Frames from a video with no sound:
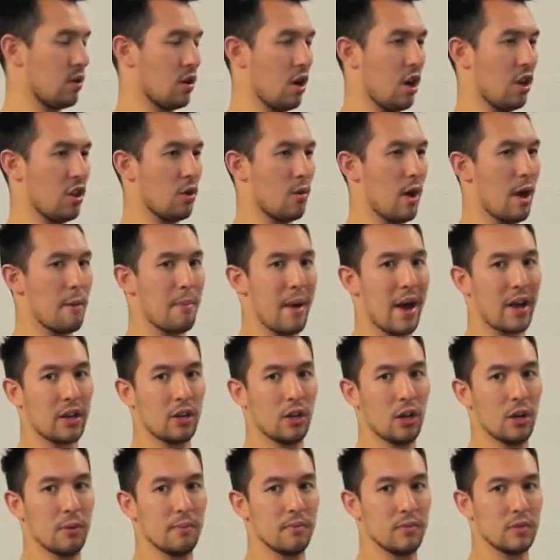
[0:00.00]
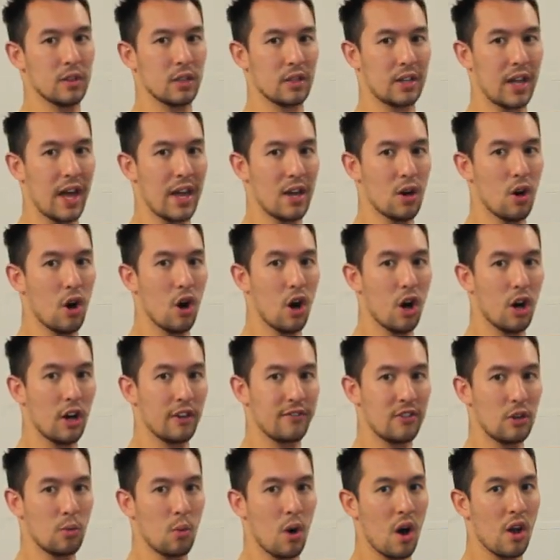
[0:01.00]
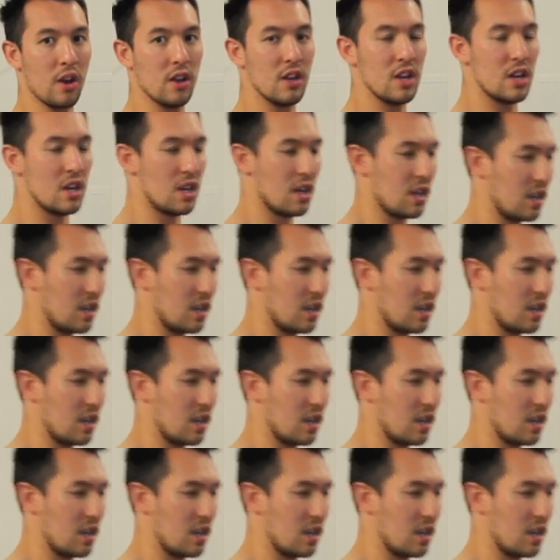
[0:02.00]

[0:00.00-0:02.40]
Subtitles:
on the way back up, okay, or if you want,